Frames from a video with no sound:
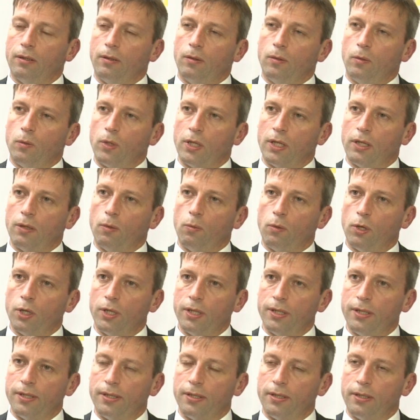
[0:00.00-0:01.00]

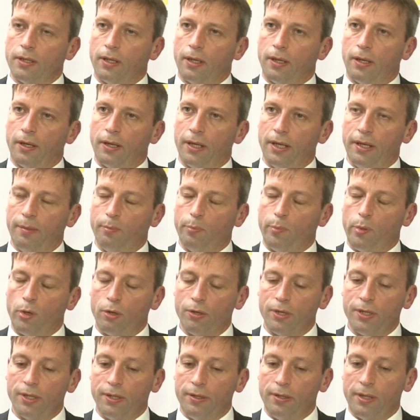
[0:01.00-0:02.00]
What is
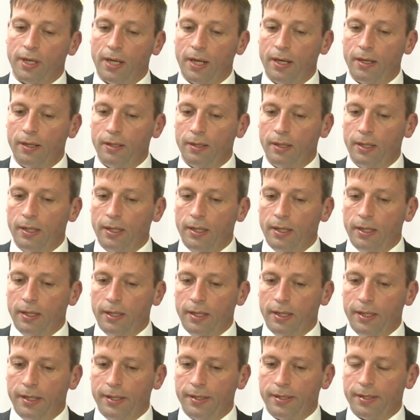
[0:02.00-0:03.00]
important then
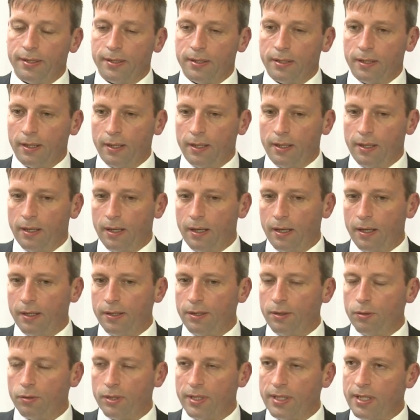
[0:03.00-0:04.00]
is
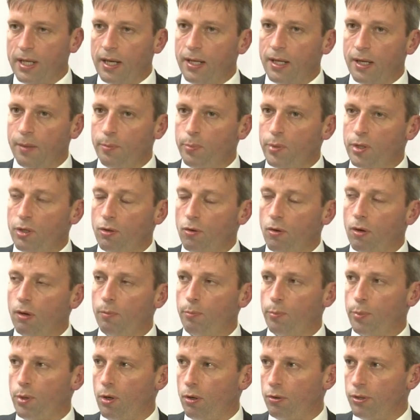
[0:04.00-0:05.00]
to set up your
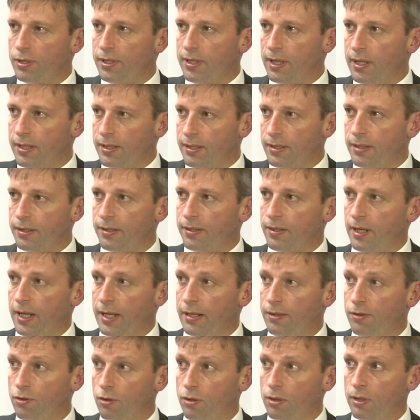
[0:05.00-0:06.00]
processes
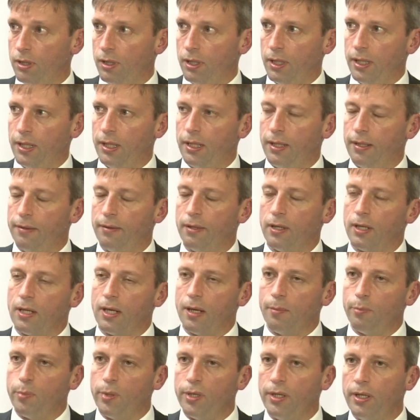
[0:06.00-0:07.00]
internally in the
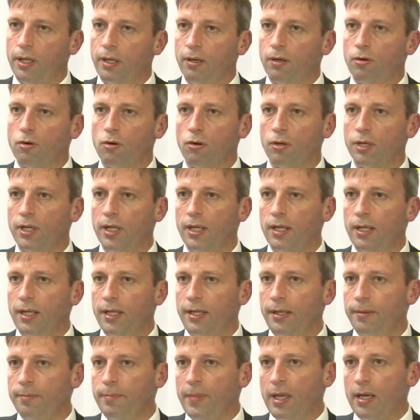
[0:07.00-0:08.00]
company
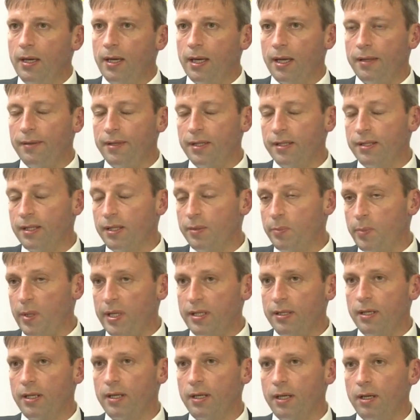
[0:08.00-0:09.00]
accordingly. And this is
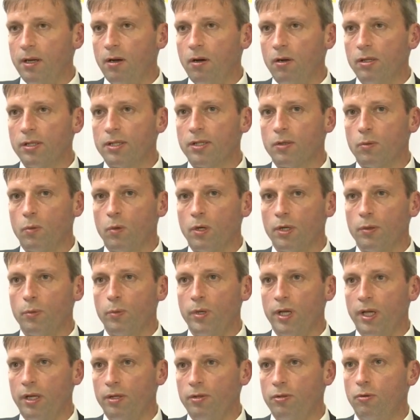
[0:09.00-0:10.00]
basically also what
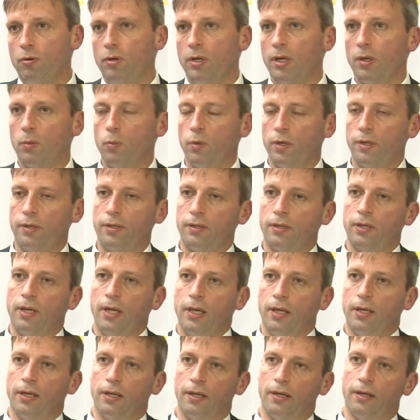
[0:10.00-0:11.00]
we are doing with
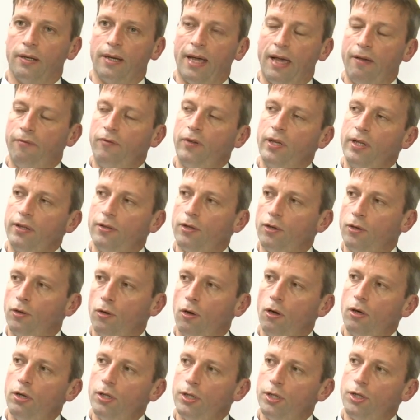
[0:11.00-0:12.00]
having the
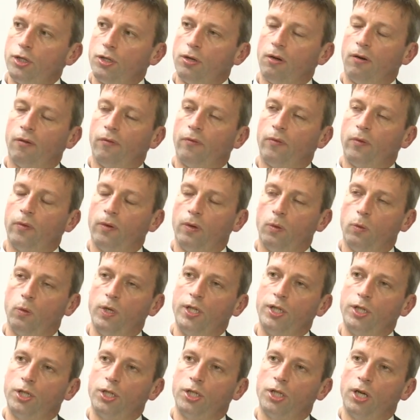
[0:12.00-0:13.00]
knowledge of which